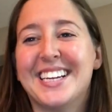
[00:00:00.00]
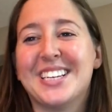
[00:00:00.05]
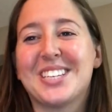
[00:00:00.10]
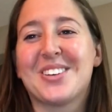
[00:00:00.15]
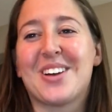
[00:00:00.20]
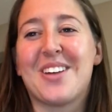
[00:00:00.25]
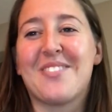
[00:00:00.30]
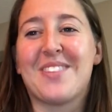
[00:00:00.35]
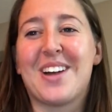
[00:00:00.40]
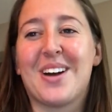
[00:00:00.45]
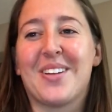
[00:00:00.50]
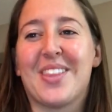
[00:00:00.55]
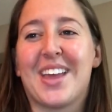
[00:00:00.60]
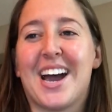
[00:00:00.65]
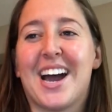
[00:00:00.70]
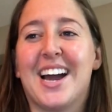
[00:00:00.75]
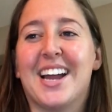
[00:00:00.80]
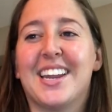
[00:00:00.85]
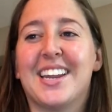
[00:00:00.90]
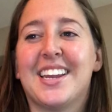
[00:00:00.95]
So I found
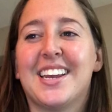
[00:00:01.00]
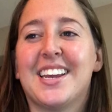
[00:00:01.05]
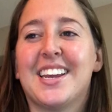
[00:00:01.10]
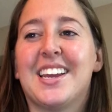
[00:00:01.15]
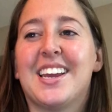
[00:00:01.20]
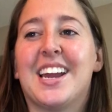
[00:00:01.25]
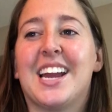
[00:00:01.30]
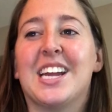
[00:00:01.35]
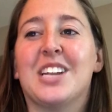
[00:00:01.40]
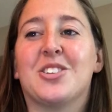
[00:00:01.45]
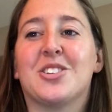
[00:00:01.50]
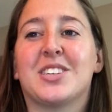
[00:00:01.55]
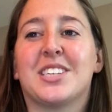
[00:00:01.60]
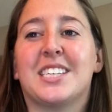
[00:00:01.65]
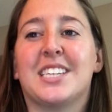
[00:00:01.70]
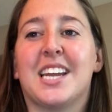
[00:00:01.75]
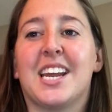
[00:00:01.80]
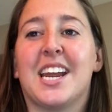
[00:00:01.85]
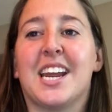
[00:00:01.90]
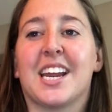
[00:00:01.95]
that
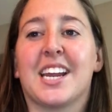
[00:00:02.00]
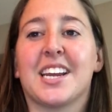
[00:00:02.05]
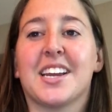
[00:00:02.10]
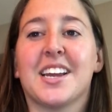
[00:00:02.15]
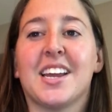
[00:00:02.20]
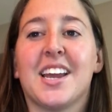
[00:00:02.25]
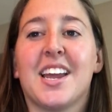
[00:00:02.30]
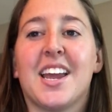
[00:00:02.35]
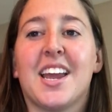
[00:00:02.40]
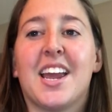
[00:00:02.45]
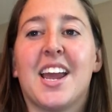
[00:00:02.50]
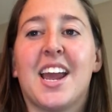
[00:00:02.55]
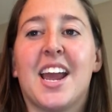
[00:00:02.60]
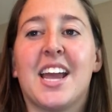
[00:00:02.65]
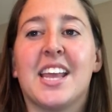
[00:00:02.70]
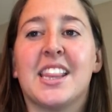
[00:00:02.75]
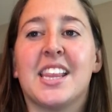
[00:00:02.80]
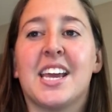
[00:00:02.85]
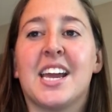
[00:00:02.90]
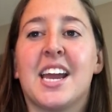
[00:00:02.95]
interesting.
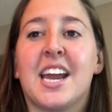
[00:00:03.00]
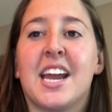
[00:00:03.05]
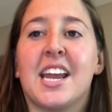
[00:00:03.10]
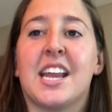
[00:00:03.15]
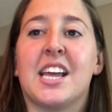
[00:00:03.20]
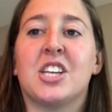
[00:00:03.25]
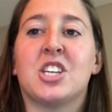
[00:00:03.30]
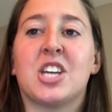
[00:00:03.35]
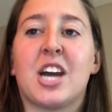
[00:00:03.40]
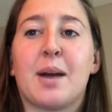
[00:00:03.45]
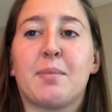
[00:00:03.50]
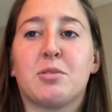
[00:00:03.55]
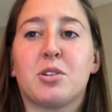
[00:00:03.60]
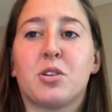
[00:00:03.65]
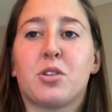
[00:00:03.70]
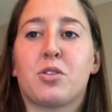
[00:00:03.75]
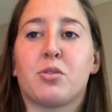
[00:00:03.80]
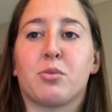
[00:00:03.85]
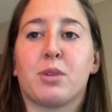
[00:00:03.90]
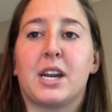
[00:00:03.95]
And then in
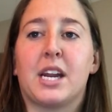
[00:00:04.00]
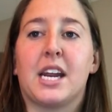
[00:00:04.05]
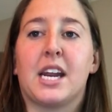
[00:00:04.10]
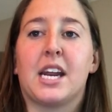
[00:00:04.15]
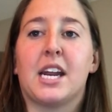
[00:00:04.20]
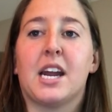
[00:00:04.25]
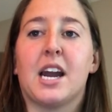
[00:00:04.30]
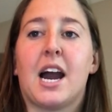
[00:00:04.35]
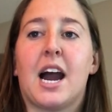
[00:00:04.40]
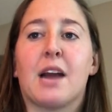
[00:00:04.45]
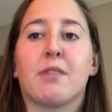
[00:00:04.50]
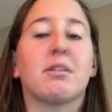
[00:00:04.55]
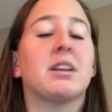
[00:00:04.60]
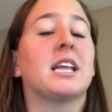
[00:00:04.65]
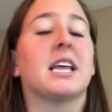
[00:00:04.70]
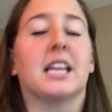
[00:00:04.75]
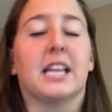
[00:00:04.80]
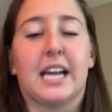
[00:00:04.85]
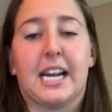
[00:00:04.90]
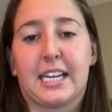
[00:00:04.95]
chapter 3, I
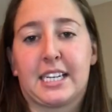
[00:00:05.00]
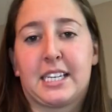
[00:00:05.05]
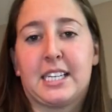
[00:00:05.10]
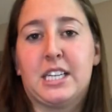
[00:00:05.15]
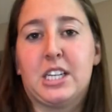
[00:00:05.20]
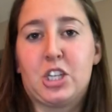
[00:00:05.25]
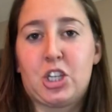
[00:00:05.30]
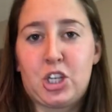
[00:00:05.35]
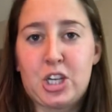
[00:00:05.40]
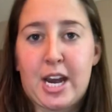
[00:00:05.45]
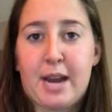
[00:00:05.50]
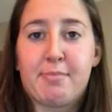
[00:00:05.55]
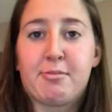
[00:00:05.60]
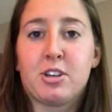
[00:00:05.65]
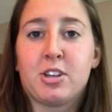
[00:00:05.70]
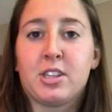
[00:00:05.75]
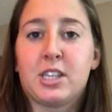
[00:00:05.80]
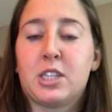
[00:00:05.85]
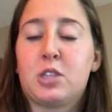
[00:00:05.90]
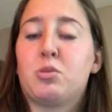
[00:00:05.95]
really liked this
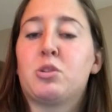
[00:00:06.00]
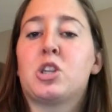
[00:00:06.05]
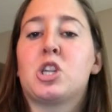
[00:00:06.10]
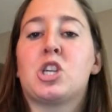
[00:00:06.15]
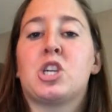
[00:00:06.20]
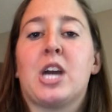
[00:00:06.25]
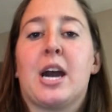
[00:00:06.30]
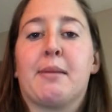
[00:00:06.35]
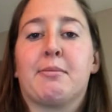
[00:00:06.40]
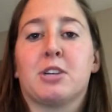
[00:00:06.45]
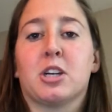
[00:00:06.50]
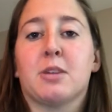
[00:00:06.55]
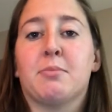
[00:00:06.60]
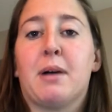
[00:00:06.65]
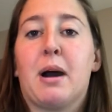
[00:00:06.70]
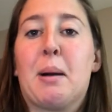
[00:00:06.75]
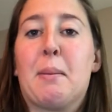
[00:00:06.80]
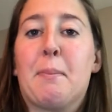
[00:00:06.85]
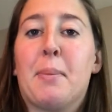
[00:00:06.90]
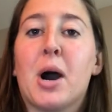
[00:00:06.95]
chapter. This was the chapter
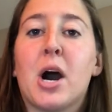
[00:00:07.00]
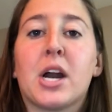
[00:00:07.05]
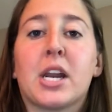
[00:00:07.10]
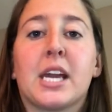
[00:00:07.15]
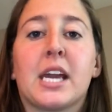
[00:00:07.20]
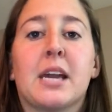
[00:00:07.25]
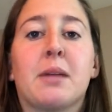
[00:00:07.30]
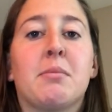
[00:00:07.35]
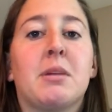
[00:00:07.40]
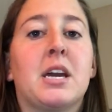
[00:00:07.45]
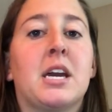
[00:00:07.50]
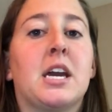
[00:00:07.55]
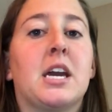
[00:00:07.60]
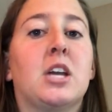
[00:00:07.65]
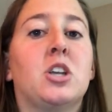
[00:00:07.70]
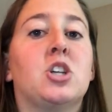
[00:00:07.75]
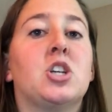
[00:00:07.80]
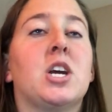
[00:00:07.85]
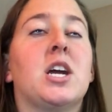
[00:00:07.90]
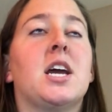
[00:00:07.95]
about body
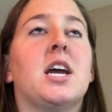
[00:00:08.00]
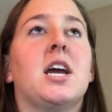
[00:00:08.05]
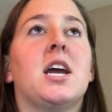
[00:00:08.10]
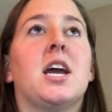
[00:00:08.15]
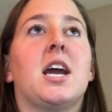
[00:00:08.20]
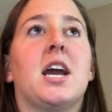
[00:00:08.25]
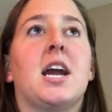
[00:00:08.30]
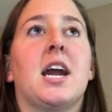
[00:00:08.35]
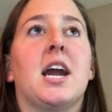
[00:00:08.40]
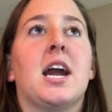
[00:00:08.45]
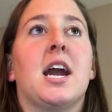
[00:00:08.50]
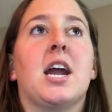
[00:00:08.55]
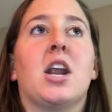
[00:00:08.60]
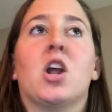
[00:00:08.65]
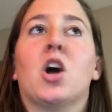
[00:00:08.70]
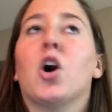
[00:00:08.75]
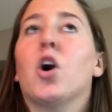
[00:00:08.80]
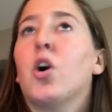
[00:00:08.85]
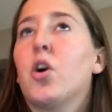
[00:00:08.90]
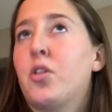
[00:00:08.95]
image
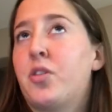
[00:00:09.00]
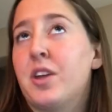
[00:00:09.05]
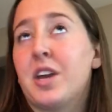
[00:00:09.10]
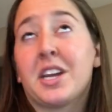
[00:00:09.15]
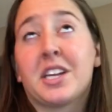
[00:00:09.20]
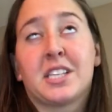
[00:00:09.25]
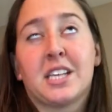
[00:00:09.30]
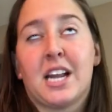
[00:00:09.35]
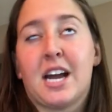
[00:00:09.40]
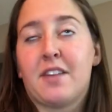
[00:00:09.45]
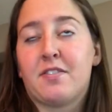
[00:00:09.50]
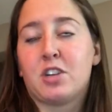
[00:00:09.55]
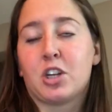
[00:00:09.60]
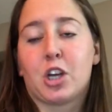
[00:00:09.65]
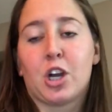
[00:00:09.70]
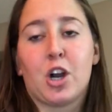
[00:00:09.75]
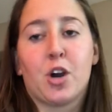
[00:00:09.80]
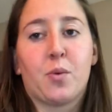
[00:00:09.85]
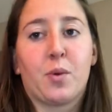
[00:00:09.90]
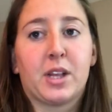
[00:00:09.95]
and all things that have to
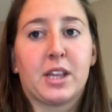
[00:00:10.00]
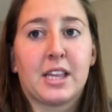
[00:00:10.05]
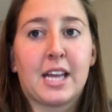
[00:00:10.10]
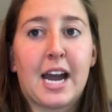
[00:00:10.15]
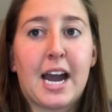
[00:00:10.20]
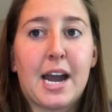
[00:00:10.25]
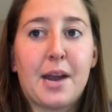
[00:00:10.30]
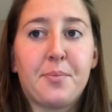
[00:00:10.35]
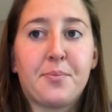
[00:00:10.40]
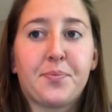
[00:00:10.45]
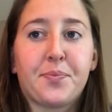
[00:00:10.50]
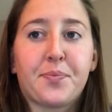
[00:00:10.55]
go with that.